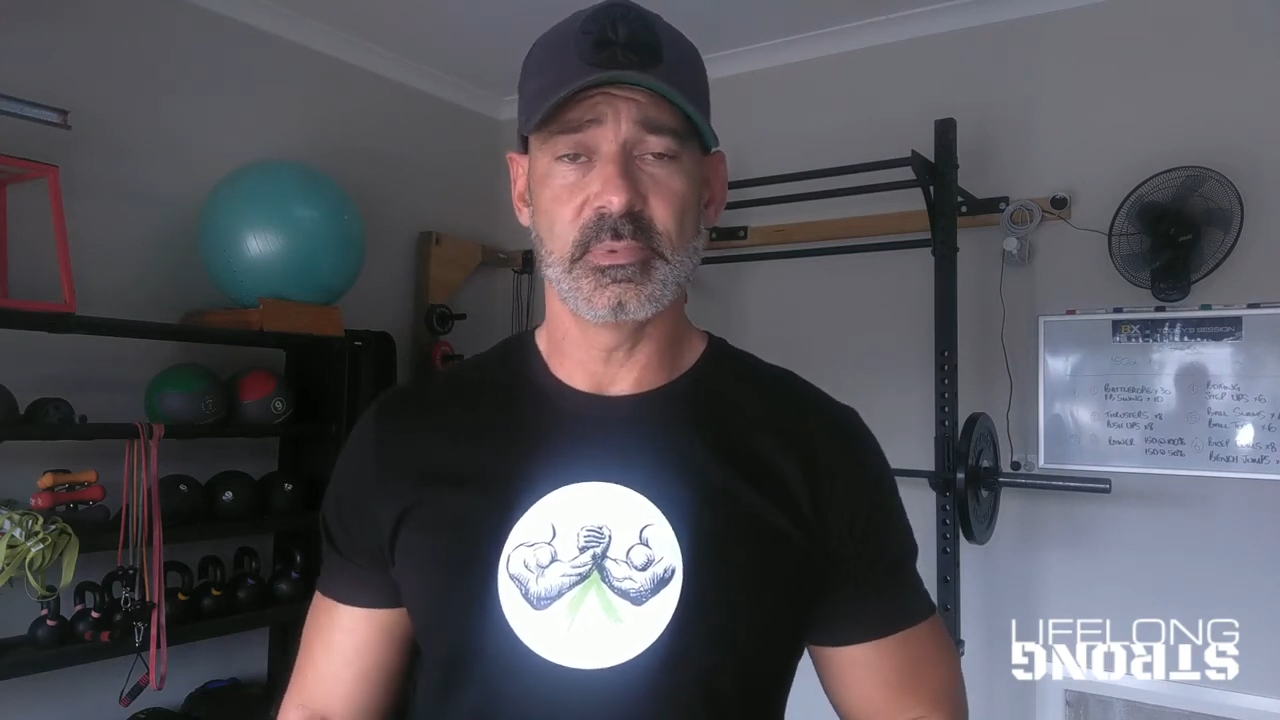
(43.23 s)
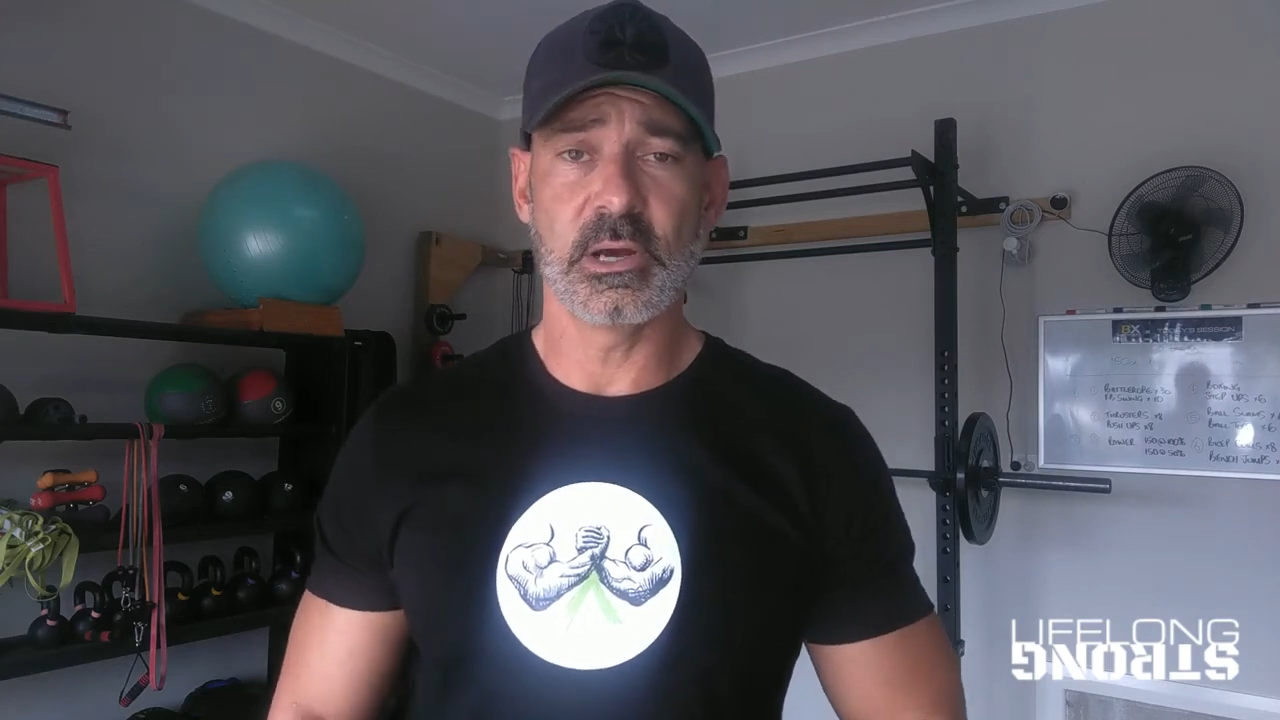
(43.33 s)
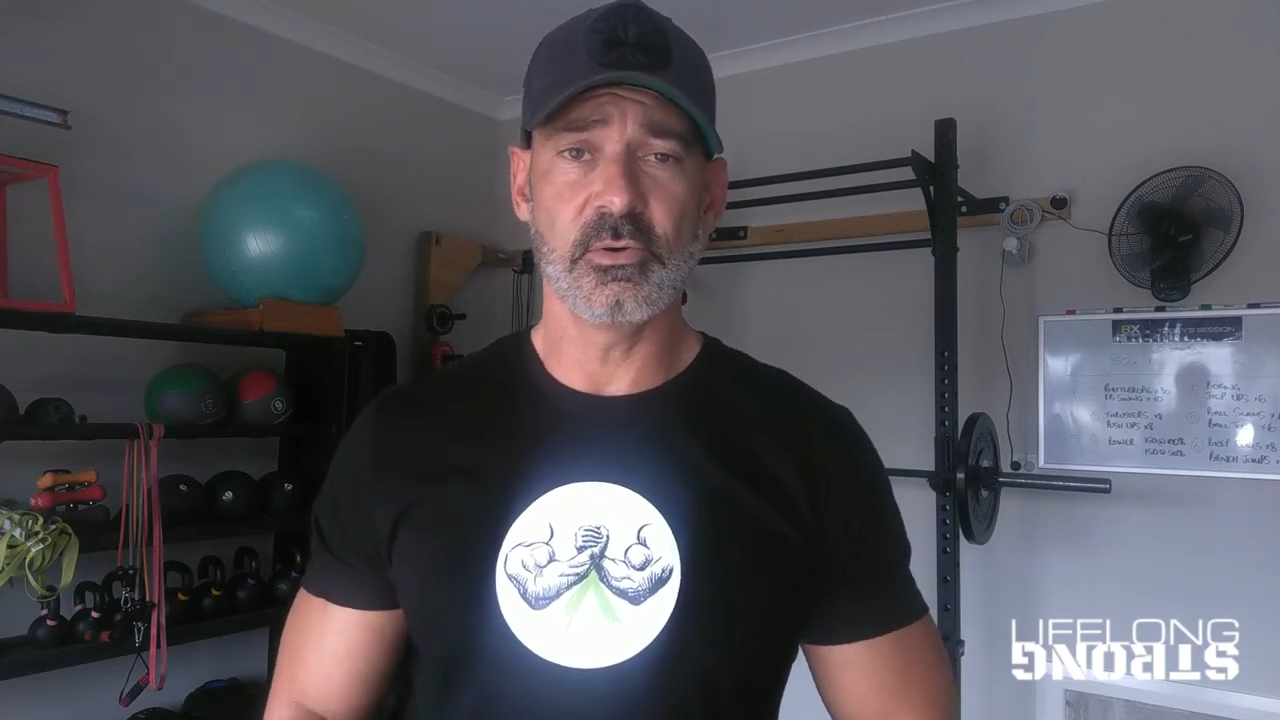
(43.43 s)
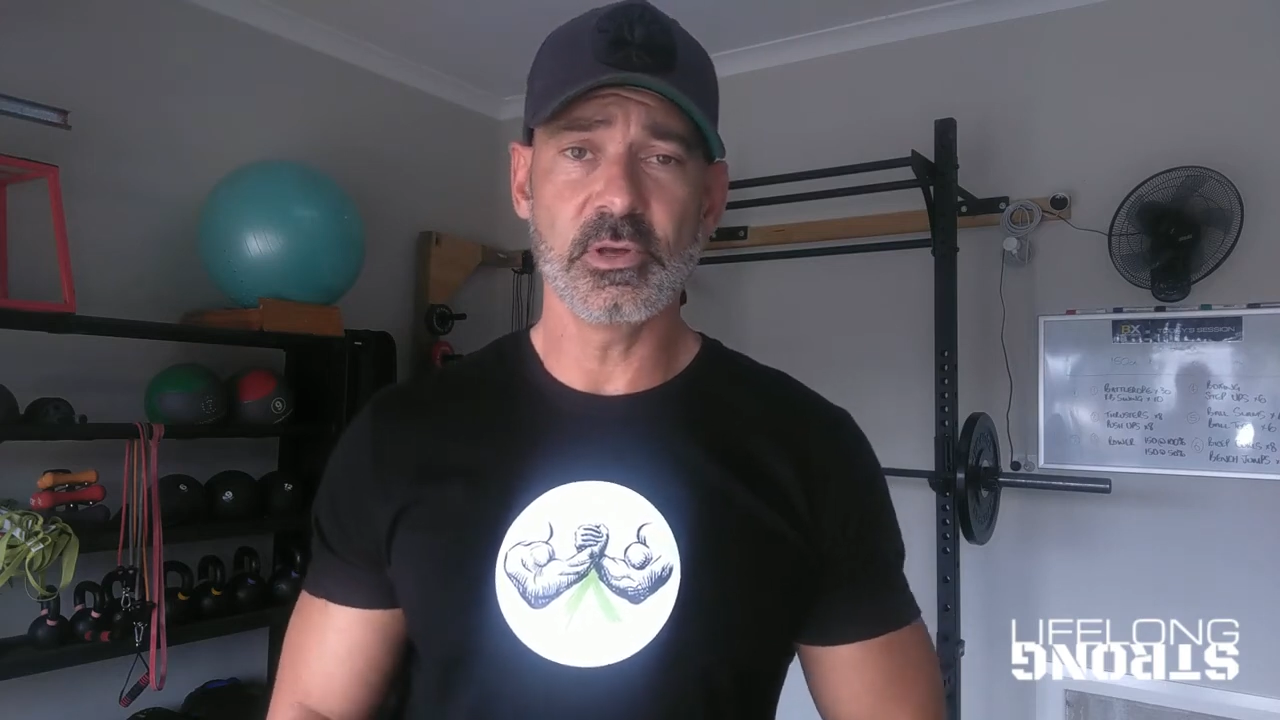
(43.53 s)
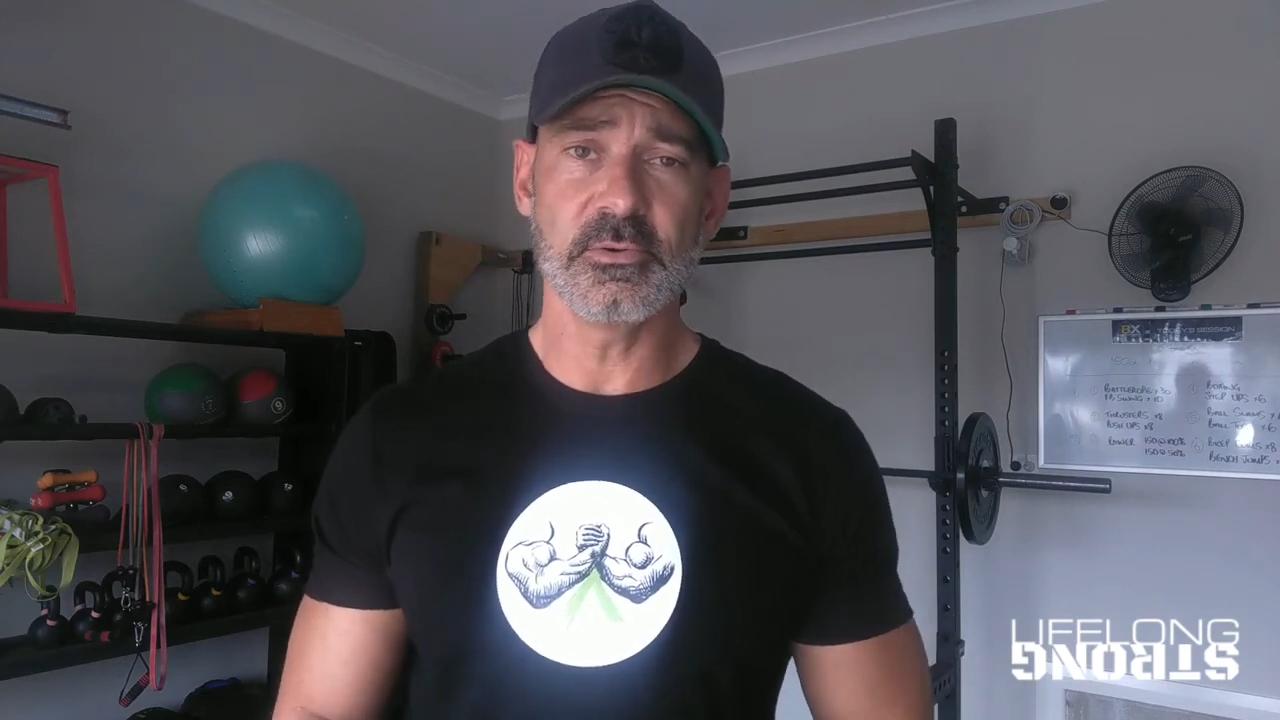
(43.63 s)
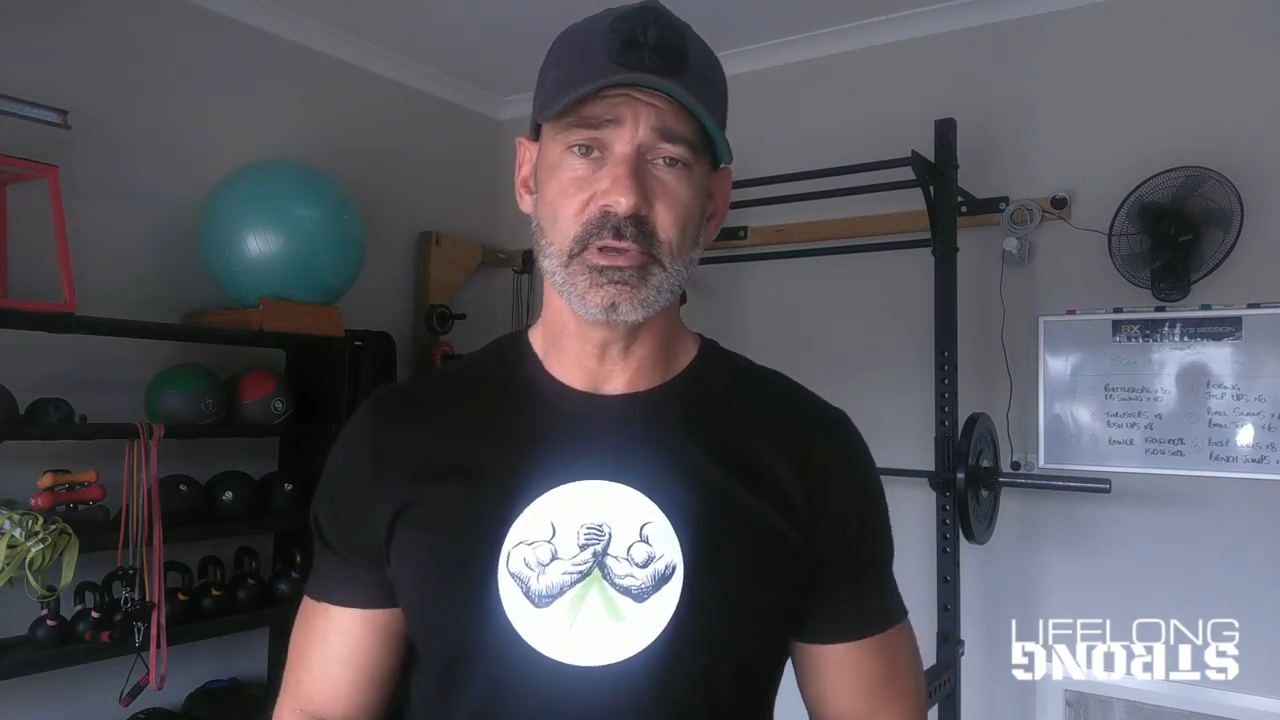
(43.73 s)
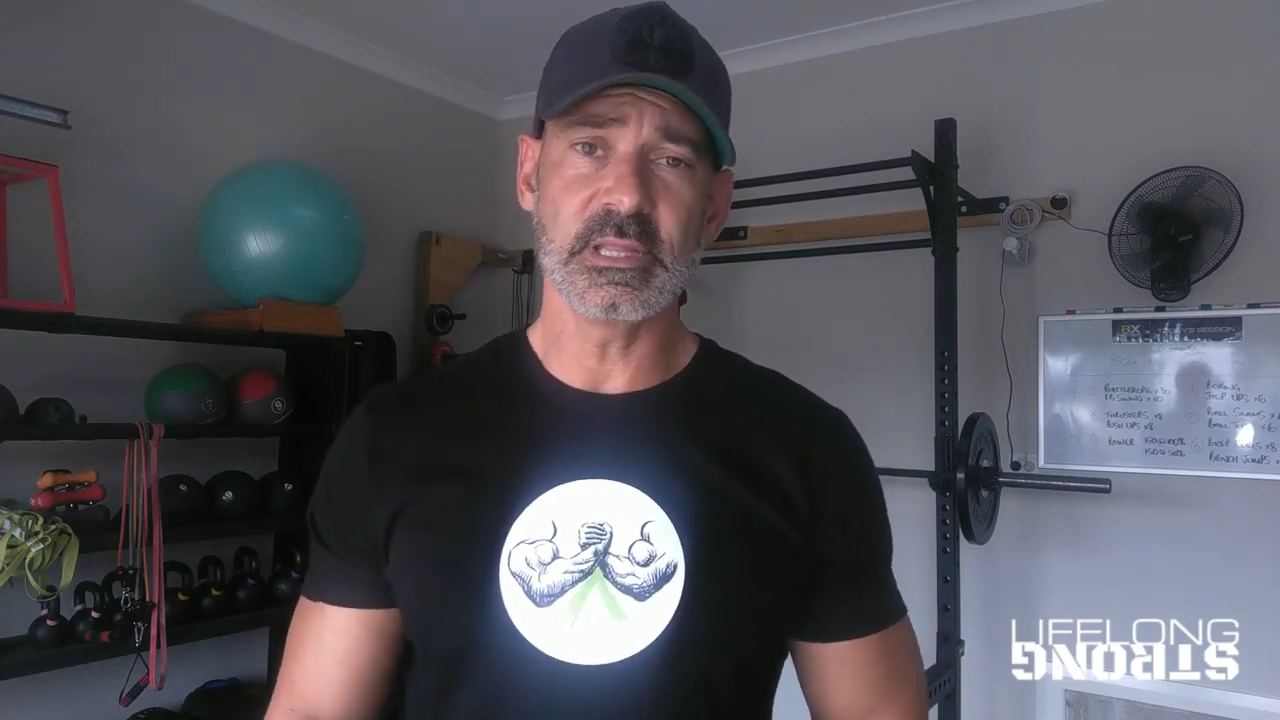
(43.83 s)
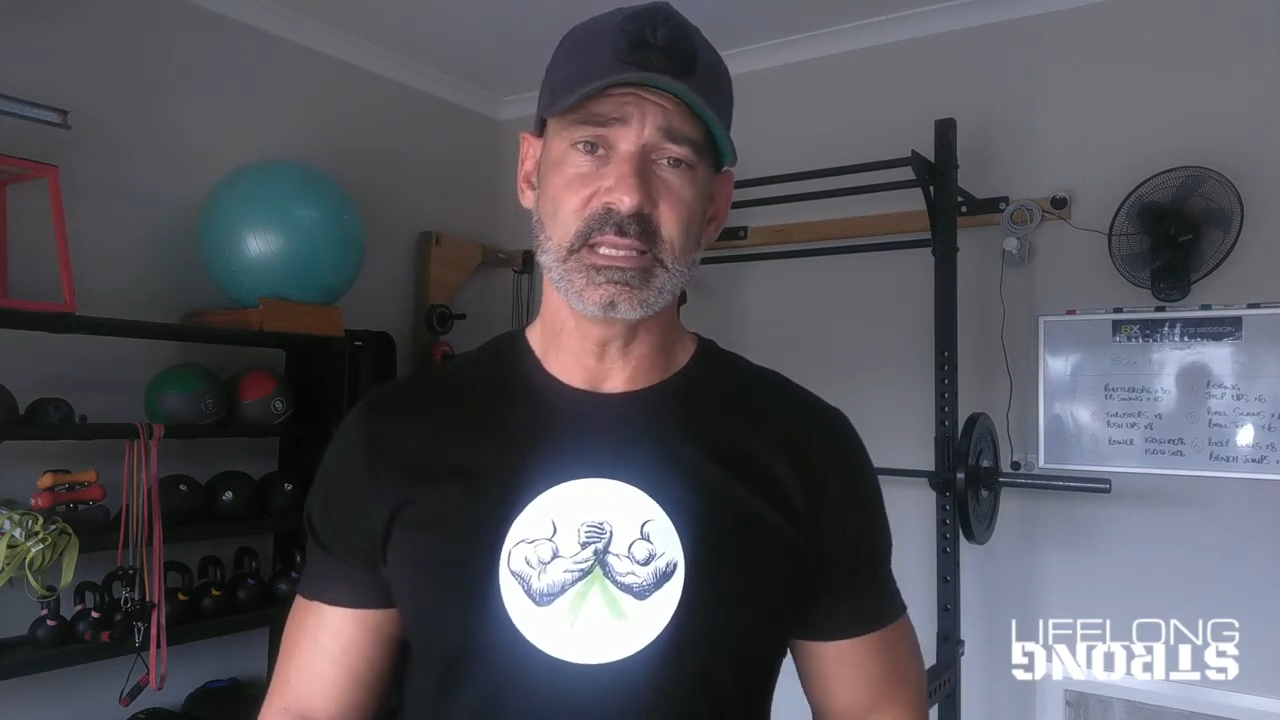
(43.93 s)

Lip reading: Now, all you really